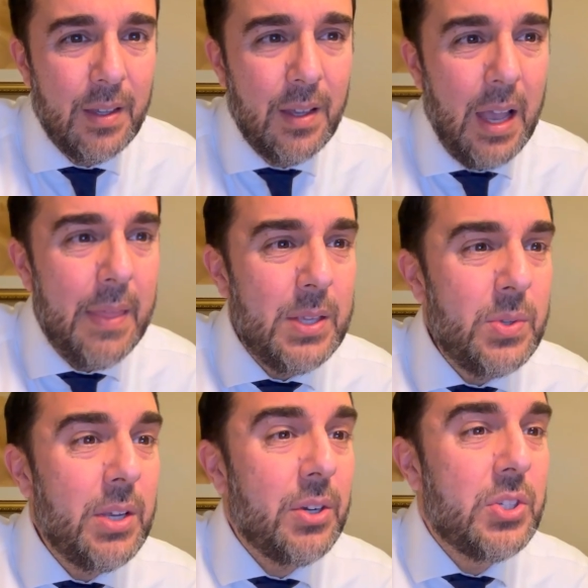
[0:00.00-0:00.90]
And this was
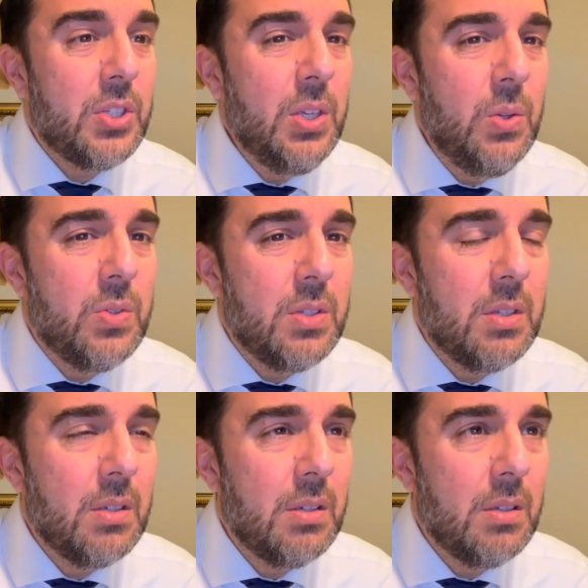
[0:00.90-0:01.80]
their excuse.
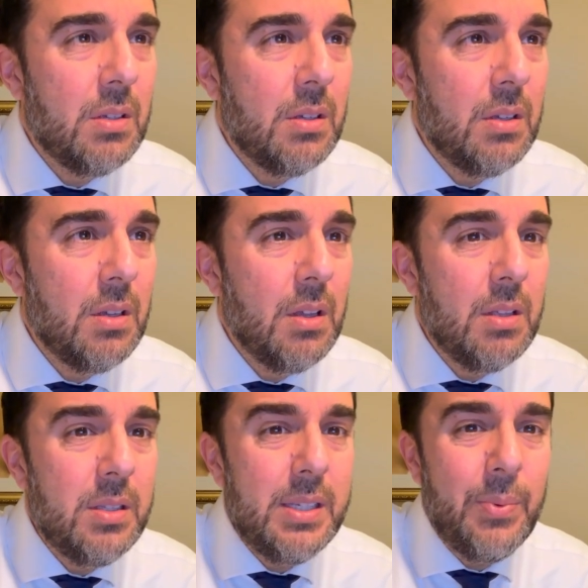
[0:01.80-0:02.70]

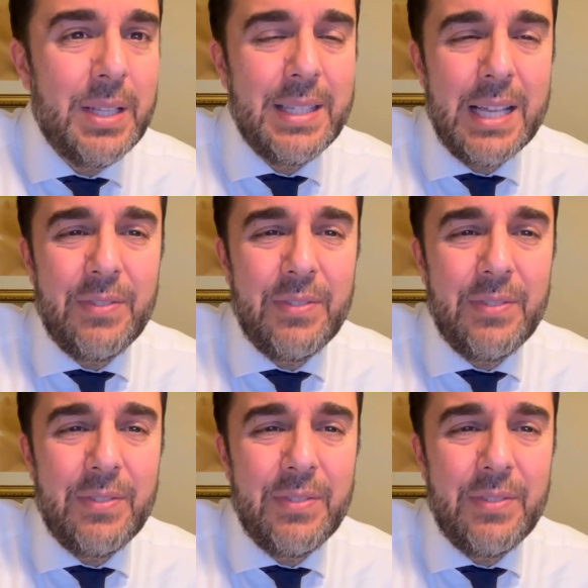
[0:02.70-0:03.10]
So listen what it says.